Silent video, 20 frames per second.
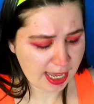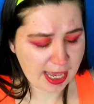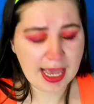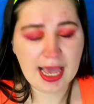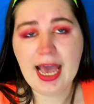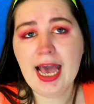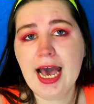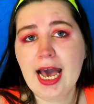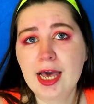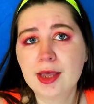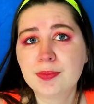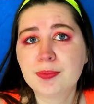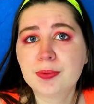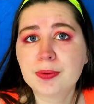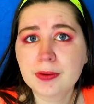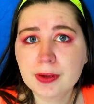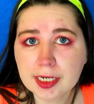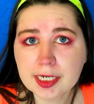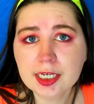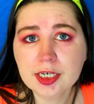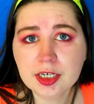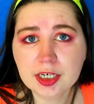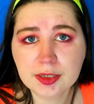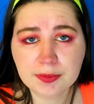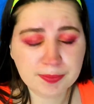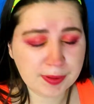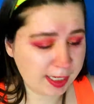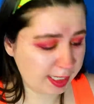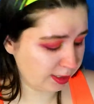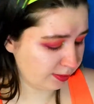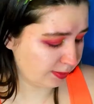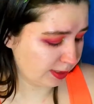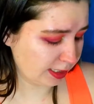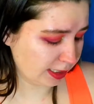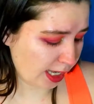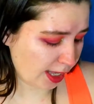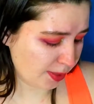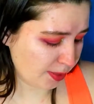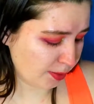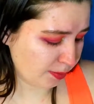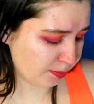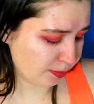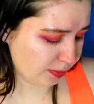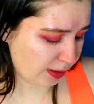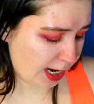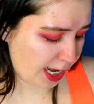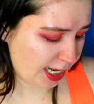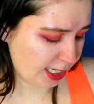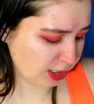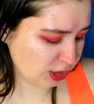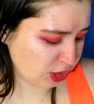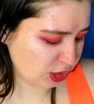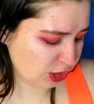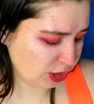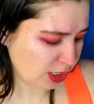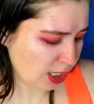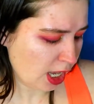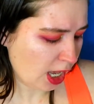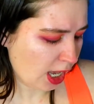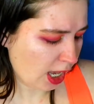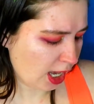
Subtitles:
It had pretty good pigment on the brush,